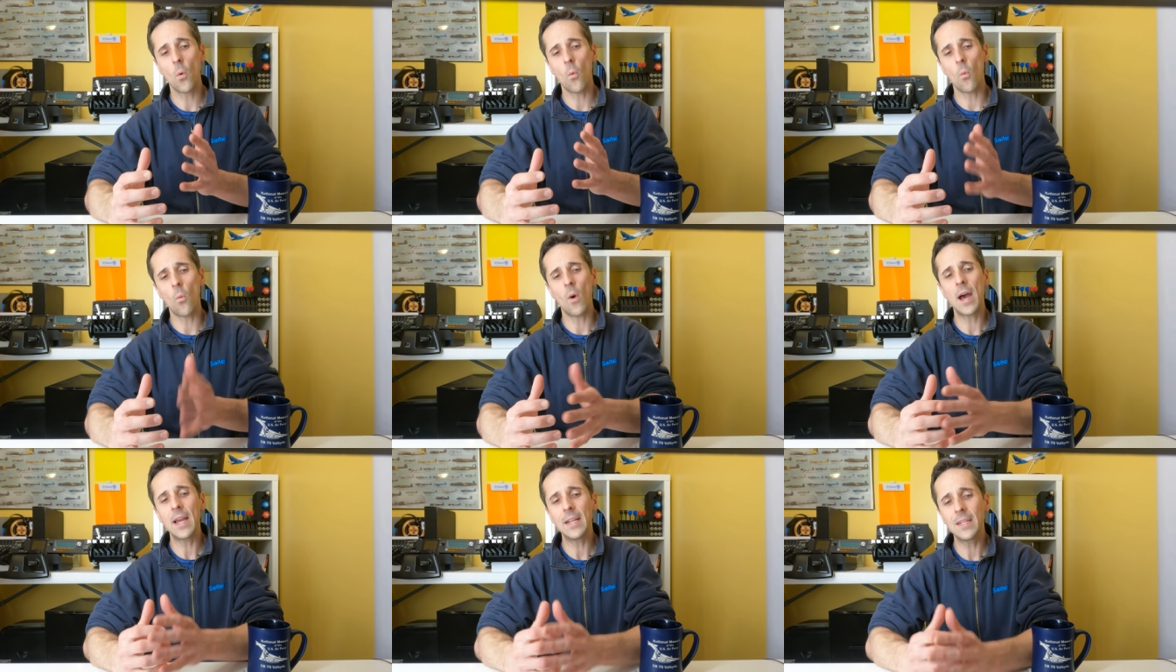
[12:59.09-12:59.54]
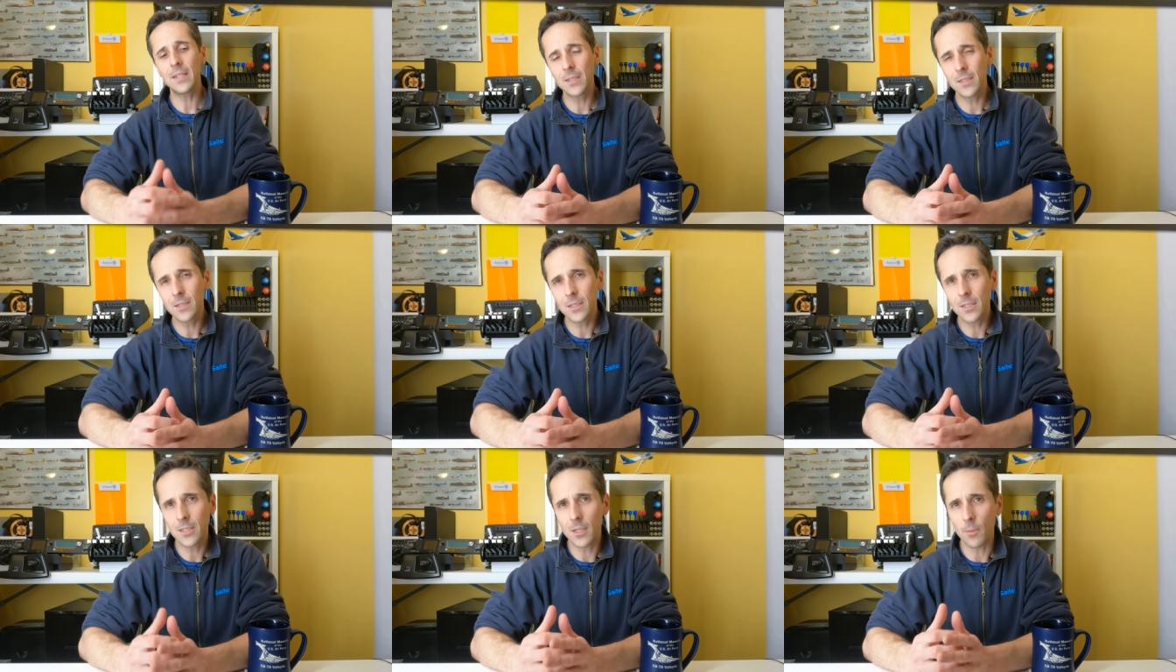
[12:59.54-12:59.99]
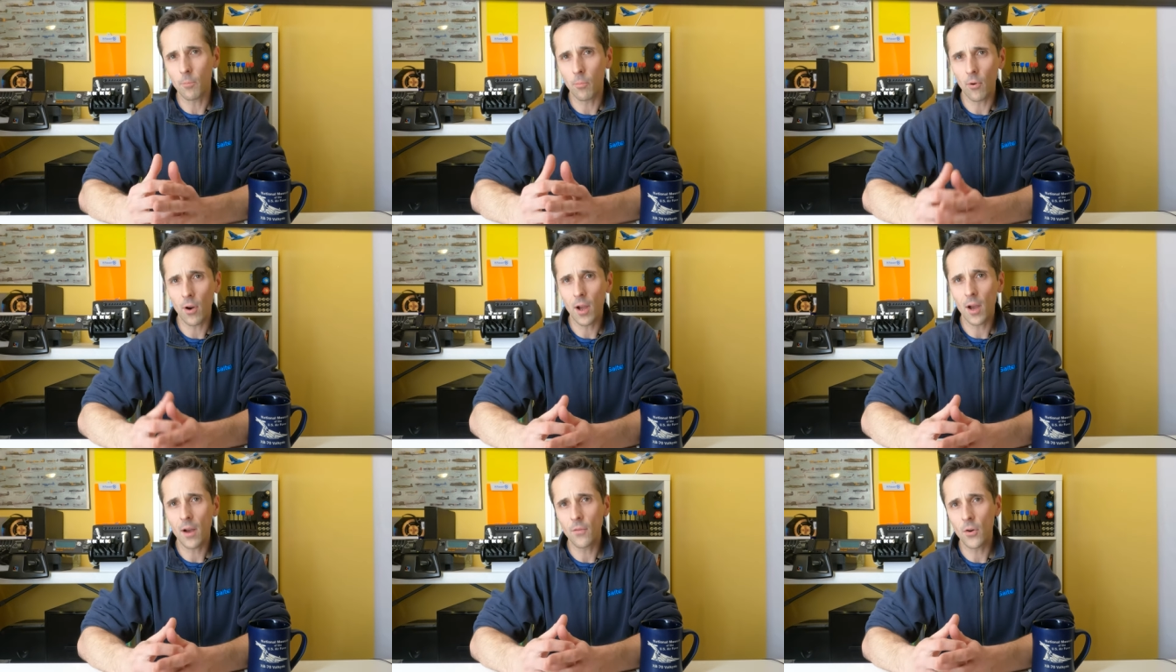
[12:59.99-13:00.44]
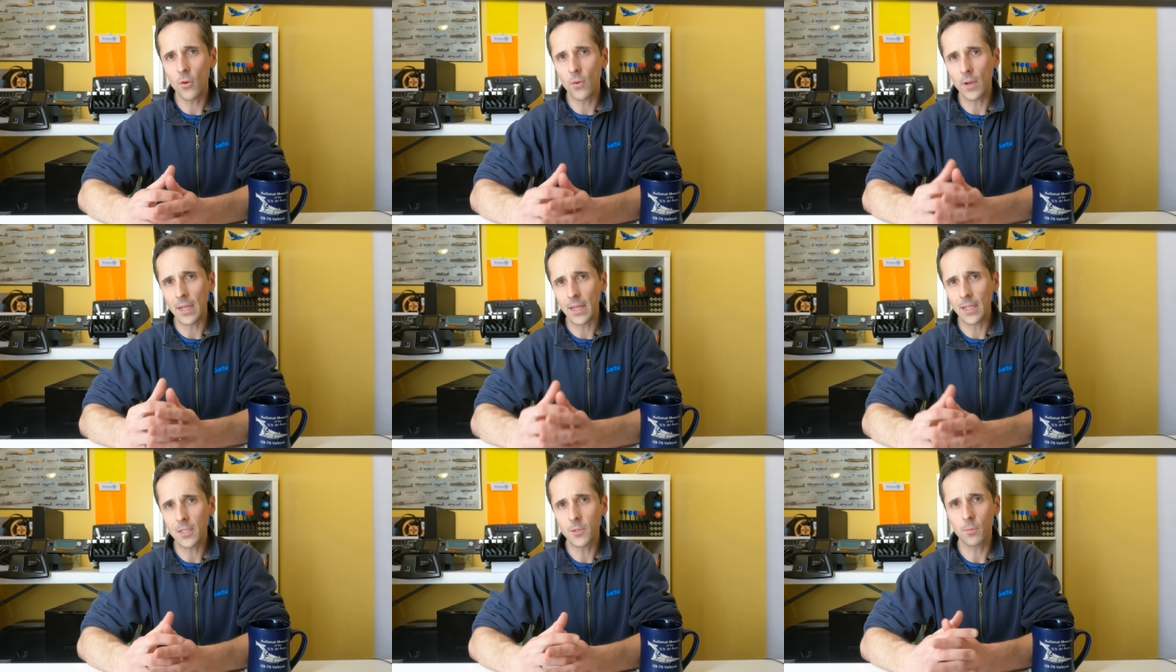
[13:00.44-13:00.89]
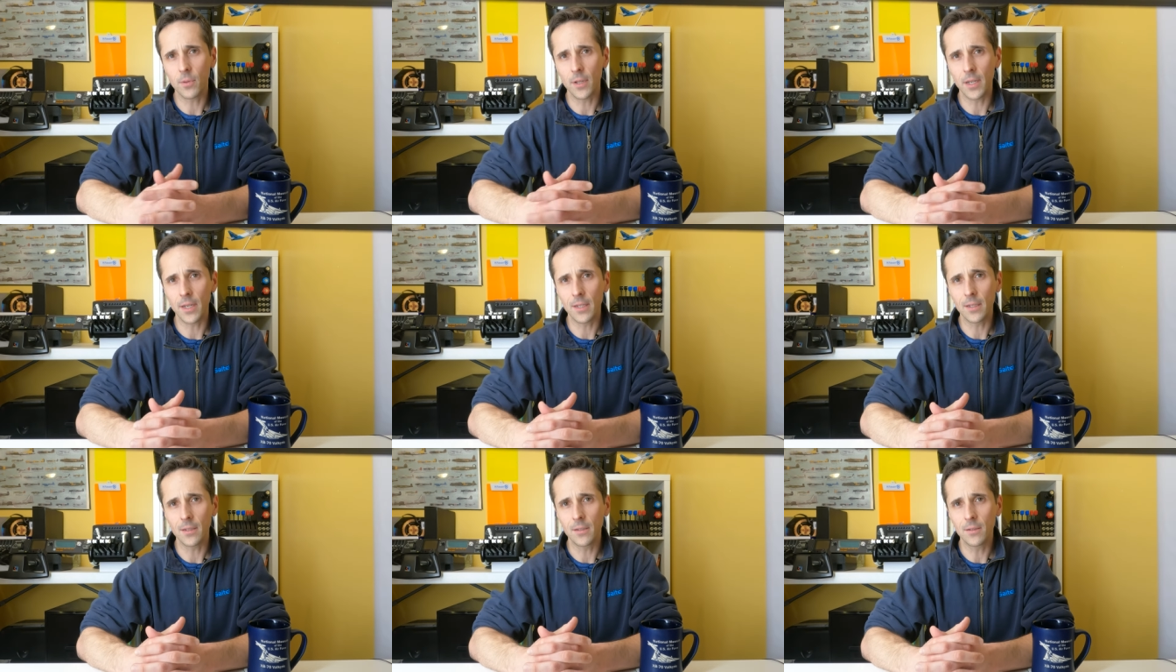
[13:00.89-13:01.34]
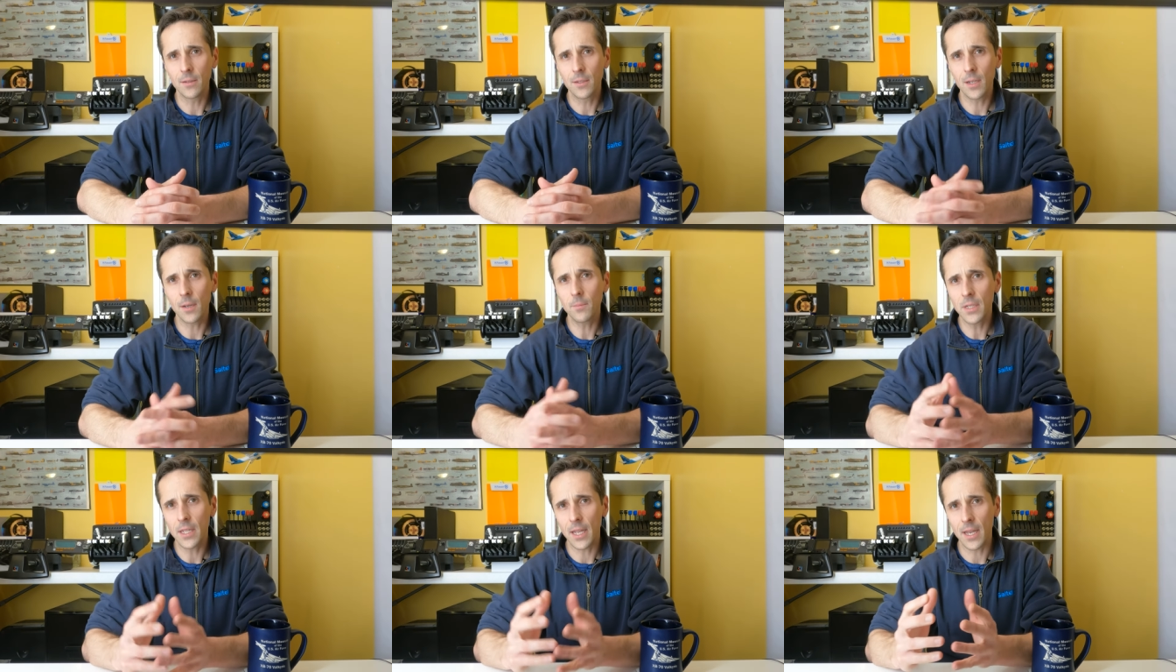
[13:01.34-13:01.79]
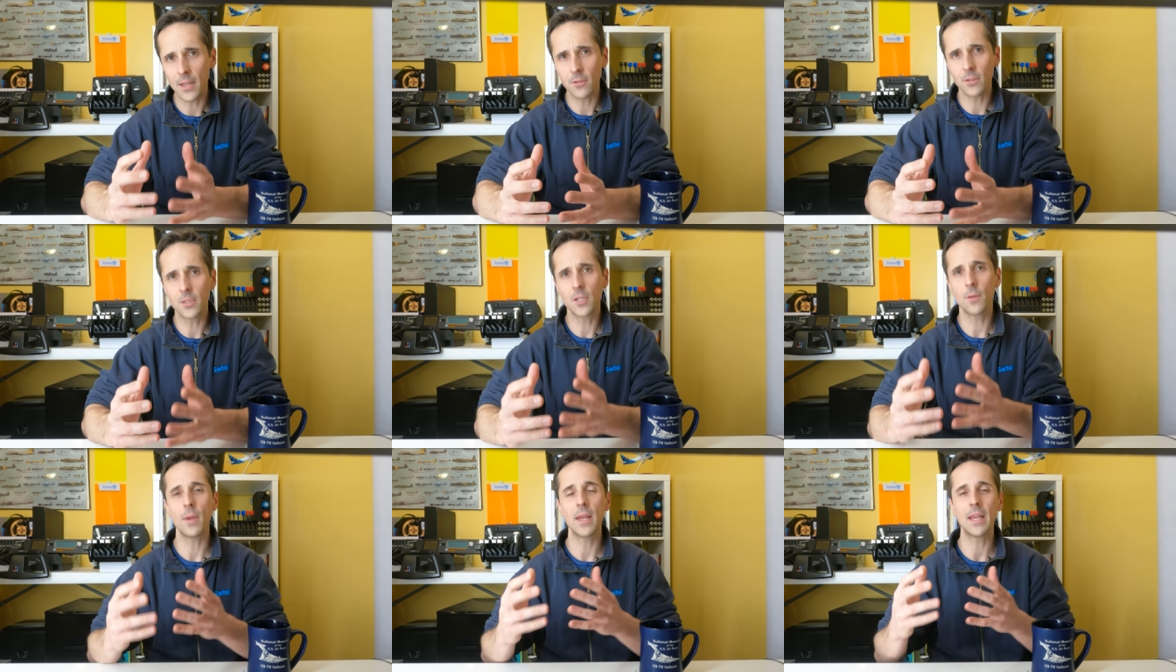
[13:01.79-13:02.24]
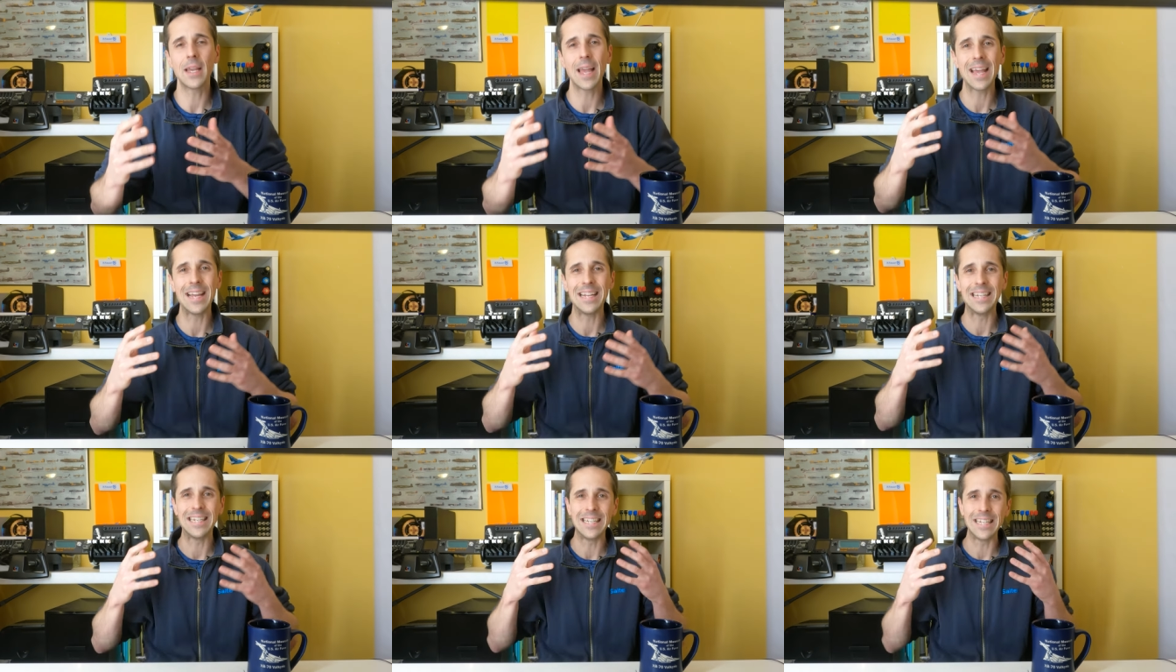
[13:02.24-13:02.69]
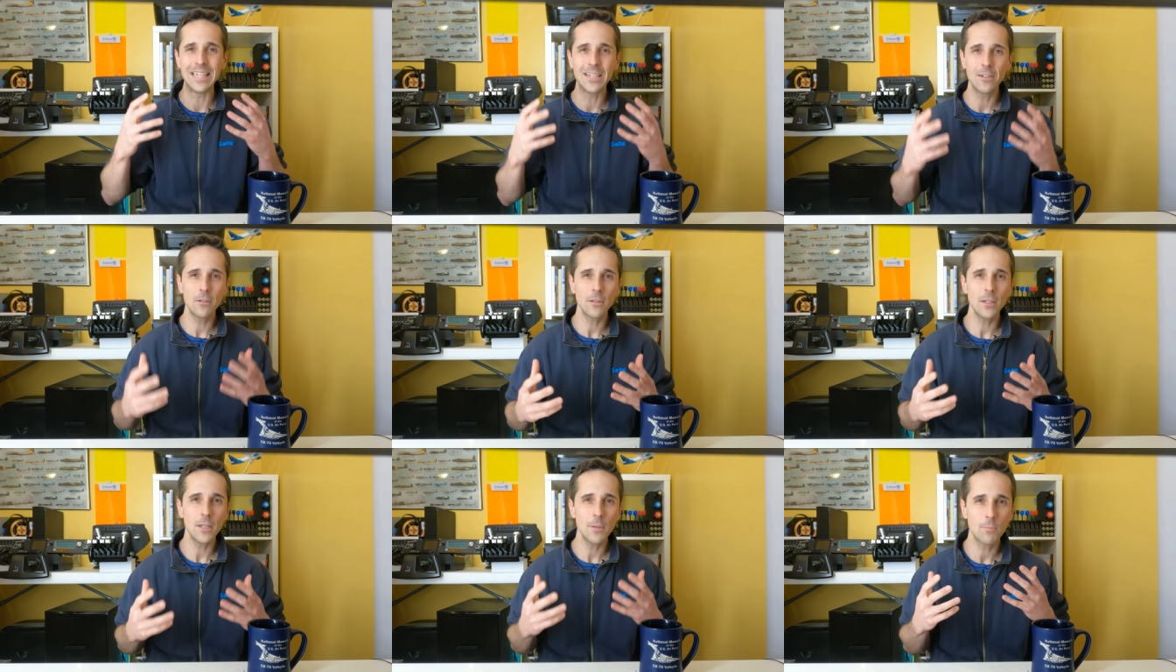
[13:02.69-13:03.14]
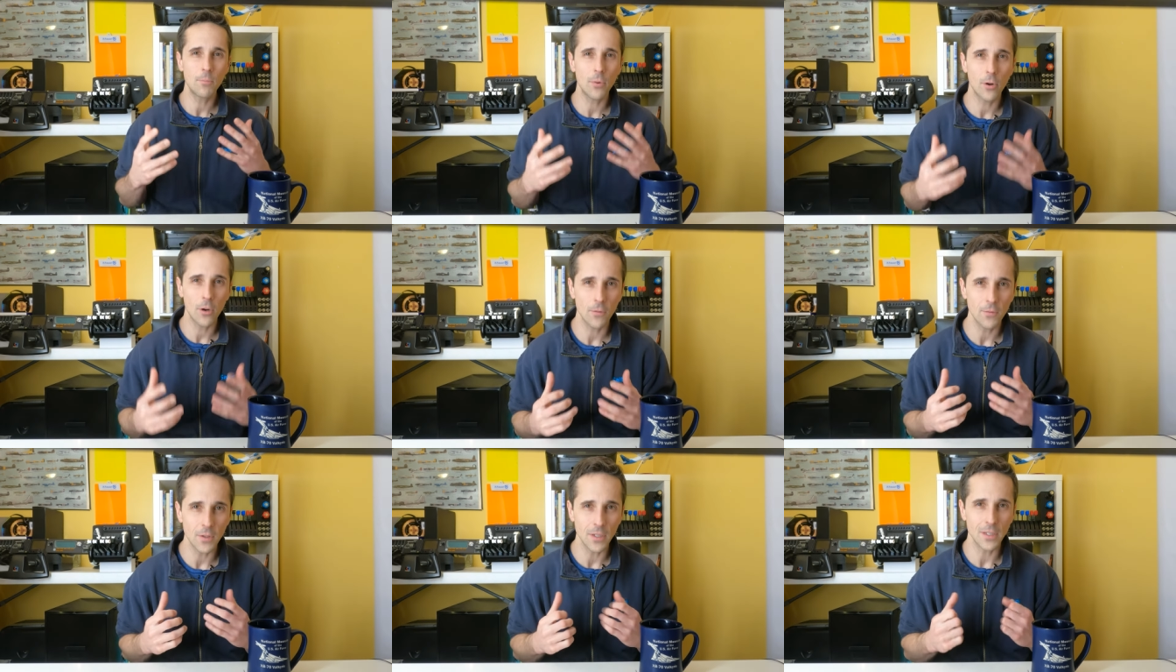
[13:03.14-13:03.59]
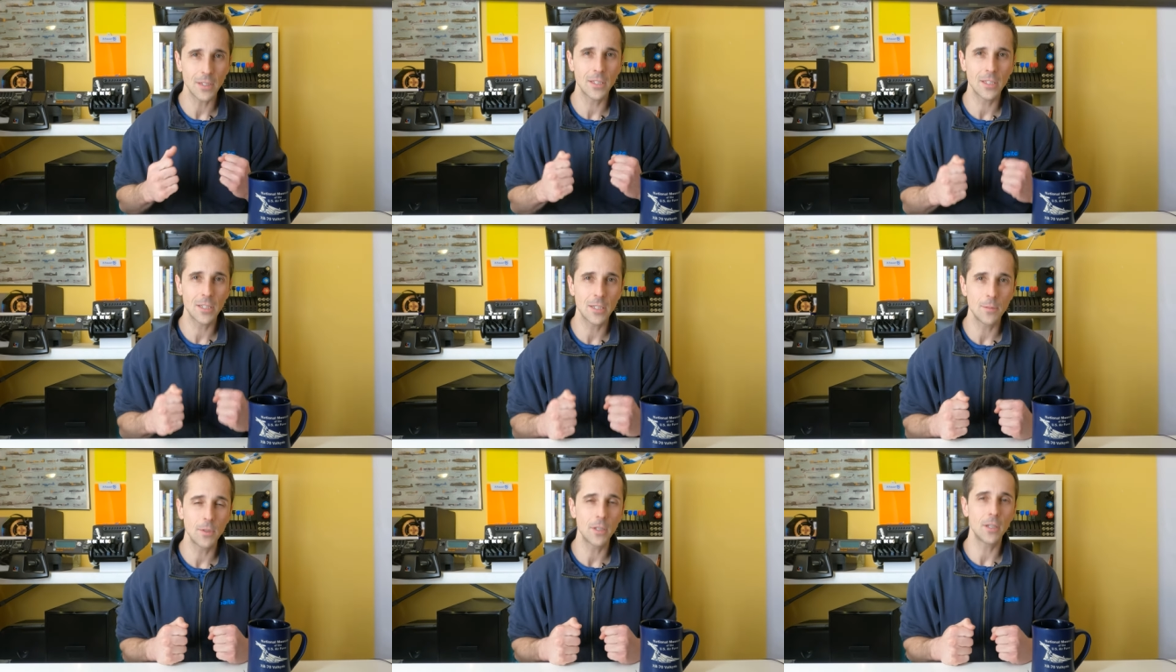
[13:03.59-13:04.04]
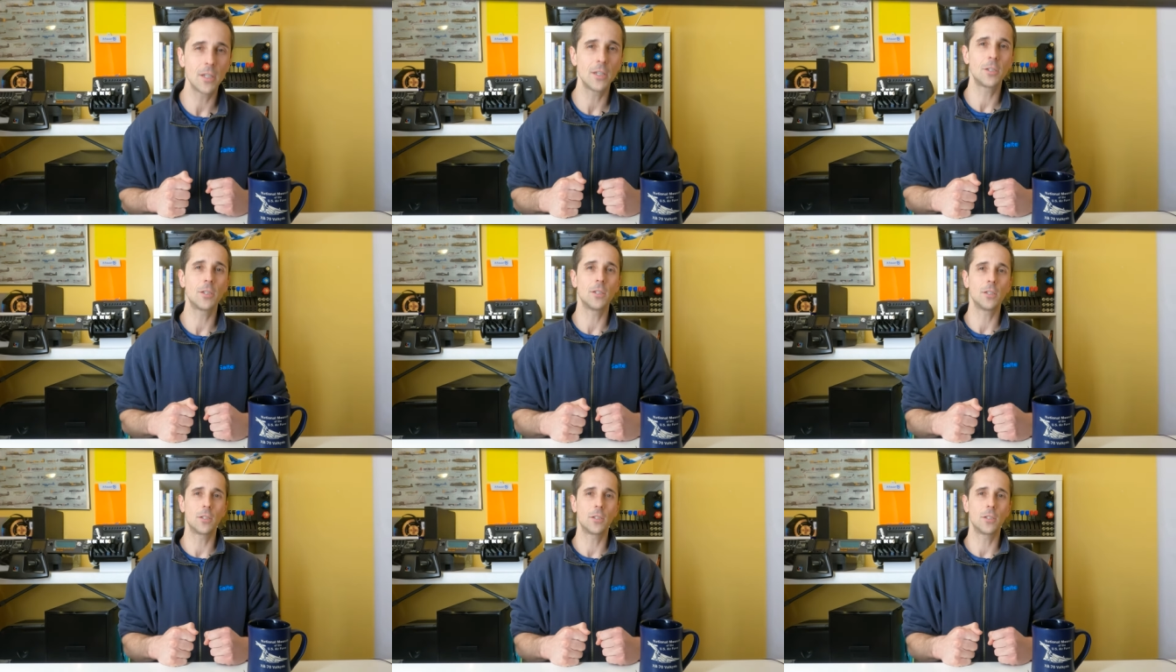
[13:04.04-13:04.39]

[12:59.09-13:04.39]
why does the Bravo and X-Plane come together to make a nearly perfect simulation